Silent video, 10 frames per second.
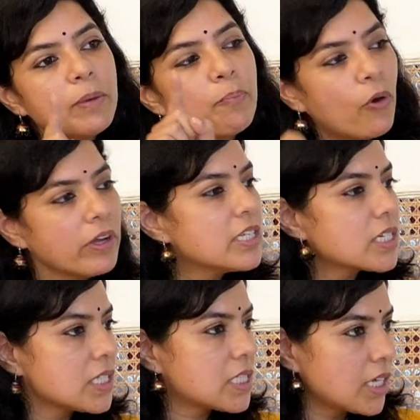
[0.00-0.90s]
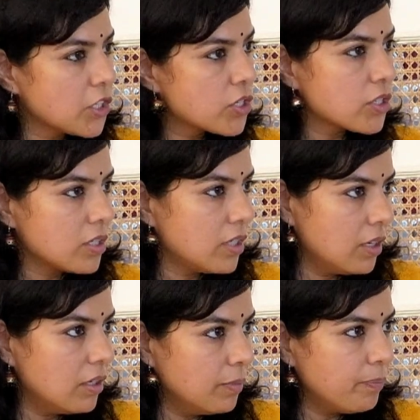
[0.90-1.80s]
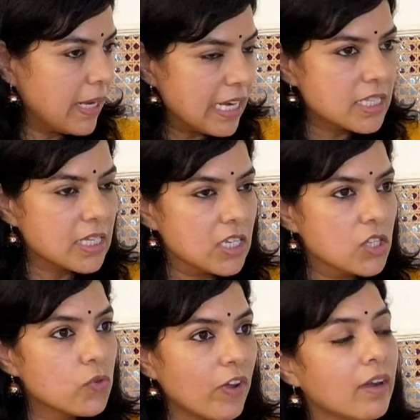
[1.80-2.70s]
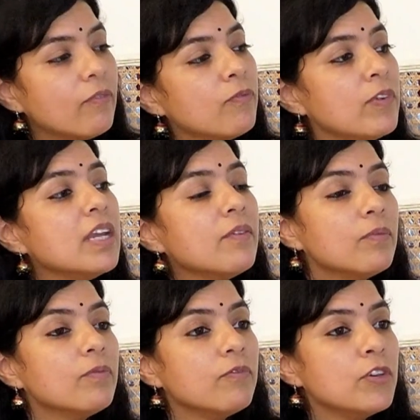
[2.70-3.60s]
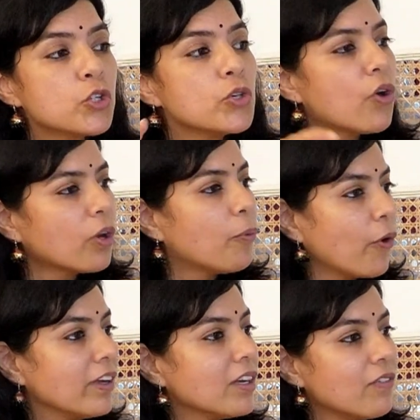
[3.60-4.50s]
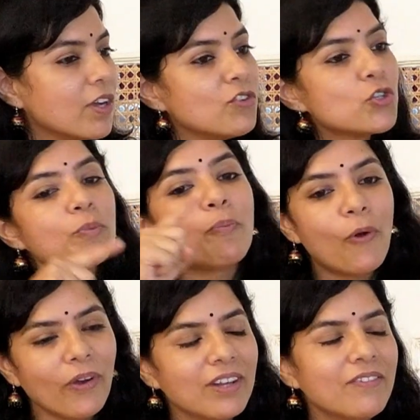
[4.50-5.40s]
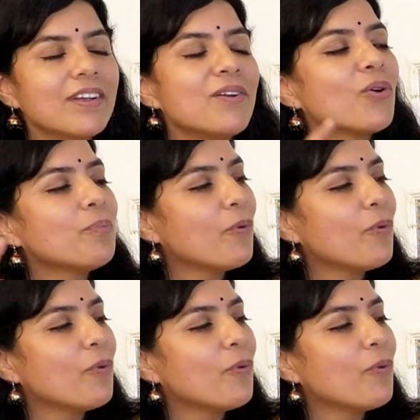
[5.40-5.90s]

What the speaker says: point such places where we should not point, and where we should point we are not